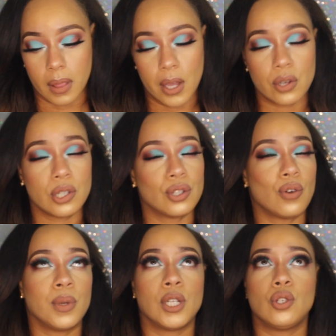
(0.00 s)
There are
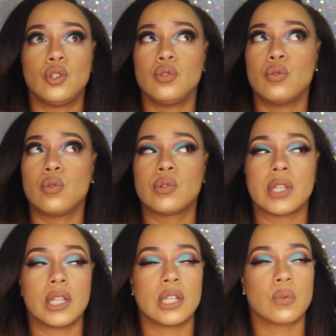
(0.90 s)
so many jewels
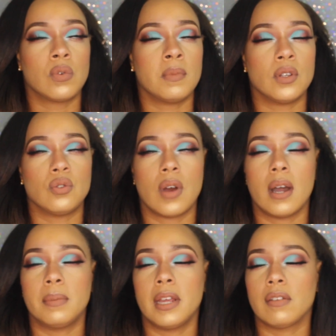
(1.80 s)
that this woman dropped